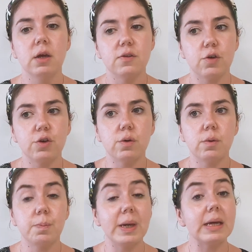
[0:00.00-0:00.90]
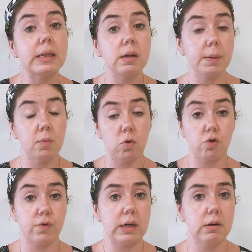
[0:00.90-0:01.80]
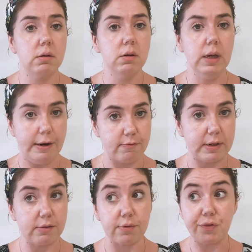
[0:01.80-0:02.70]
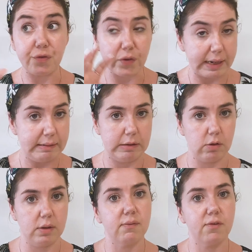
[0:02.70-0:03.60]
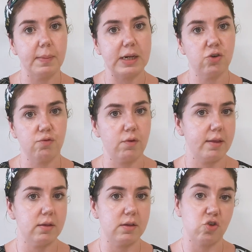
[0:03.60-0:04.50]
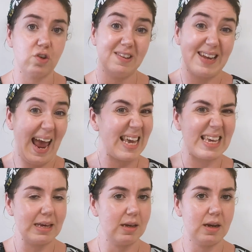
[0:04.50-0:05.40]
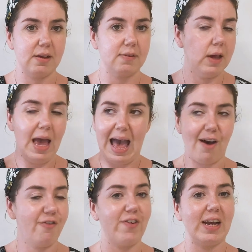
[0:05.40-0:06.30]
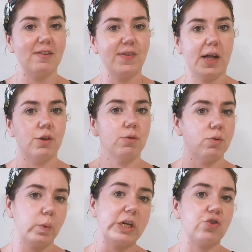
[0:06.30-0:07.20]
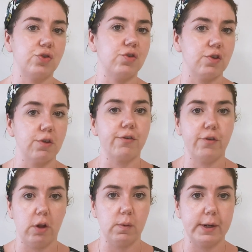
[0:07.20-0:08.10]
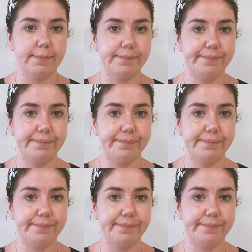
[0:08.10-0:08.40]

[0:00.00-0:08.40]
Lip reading: So you're being a little bit more critical and really reflecting on the information rather than just taking it as at face value, we should do the following.